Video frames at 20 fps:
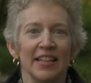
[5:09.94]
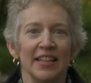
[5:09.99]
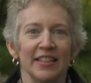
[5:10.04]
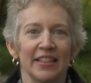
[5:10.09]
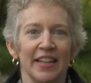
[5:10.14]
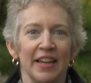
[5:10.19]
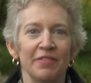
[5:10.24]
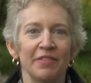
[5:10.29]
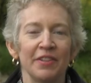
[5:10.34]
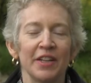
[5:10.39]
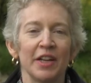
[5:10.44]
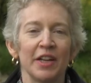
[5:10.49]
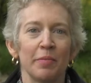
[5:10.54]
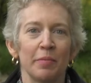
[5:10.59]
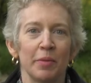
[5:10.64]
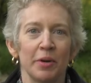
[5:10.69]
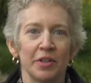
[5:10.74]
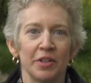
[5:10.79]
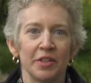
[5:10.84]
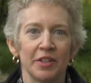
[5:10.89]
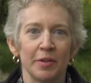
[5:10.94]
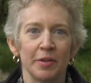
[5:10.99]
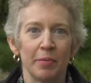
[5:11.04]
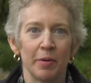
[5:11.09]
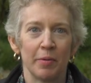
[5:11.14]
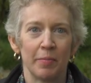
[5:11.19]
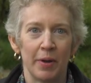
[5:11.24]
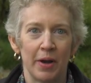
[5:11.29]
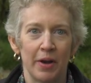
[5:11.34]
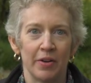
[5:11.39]
Safety and emergency
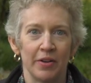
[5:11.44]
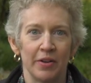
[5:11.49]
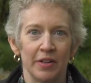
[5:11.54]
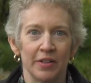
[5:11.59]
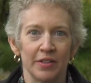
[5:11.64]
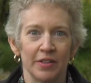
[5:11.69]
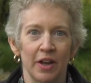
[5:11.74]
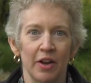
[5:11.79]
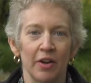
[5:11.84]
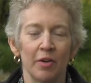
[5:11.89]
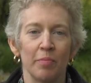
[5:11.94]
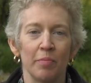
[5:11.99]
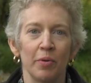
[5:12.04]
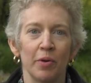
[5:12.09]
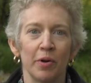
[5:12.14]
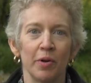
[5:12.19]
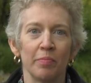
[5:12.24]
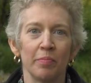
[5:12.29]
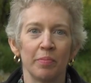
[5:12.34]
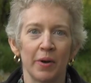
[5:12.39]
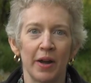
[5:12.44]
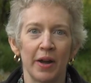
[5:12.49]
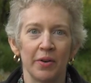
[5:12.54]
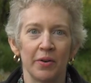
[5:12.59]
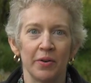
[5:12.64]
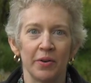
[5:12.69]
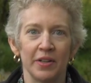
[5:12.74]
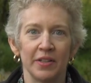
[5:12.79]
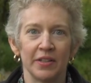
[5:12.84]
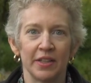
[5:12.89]
preparedness are important
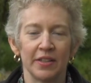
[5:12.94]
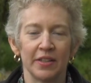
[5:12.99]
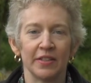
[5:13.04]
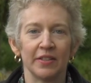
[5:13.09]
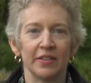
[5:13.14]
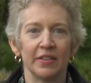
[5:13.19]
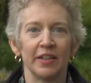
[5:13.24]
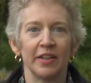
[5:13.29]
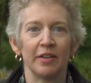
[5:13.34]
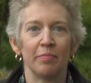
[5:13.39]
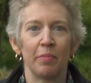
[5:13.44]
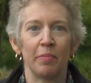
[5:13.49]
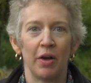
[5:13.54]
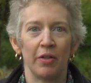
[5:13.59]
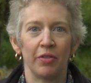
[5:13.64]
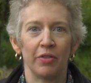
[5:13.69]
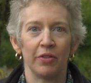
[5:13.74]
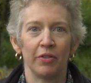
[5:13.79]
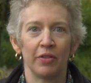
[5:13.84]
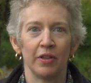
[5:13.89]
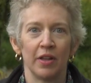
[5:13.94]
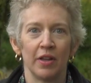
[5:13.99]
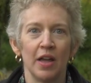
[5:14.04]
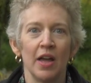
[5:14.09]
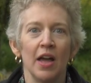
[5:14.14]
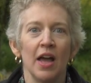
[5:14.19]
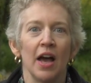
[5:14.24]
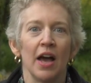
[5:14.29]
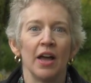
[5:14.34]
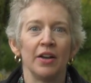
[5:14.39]
priorities at the City of Bothell.
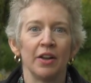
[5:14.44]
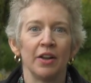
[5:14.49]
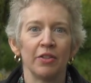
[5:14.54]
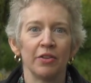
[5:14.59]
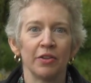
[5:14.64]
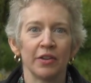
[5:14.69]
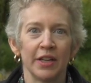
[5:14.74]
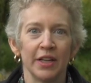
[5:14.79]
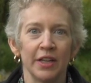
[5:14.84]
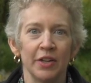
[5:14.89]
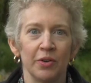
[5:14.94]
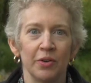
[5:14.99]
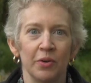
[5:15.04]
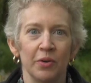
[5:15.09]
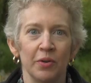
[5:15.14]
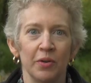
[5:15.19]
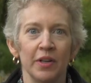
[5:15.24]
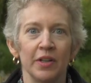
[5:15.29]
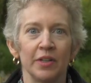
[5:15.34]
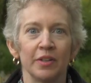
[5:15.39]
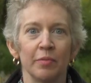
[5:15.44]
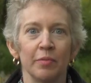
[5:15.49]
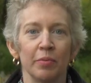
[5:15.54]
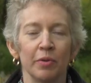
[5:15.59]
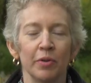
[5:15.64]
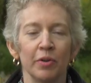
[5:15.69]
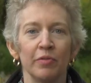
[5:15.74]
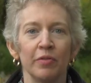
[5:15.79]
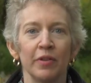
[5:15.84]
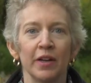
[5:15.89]
Another key goal is
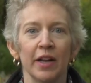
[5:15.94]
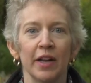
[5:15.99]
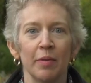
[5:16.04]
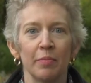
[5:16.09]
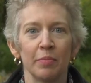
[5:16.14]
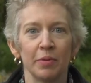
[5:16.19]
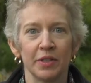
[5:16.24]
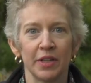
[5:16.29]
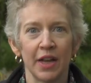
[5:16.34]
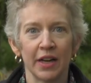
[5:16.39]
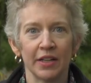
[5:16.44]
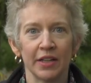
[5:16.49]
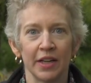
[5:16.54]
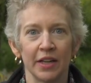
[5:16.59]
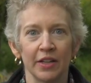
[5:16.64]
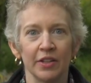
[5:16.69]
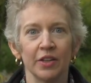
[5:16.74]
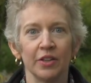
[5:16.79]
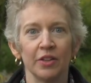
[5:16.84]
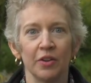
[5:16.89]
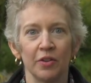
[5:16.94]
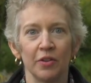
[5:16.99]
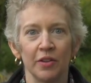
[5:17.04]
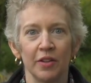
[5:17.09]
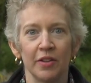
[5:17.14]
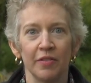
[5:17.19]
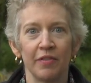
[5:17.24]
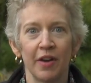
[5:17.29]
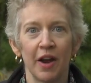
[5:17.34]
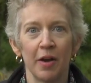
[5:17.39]
improving and protecting the
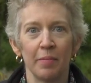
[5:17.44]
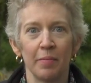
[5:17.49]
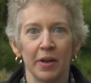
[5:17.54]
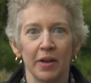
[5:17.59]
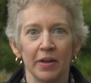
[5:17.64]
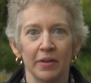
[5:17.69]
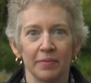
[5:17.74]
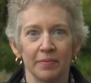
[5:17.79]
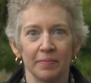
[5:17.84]
local environment.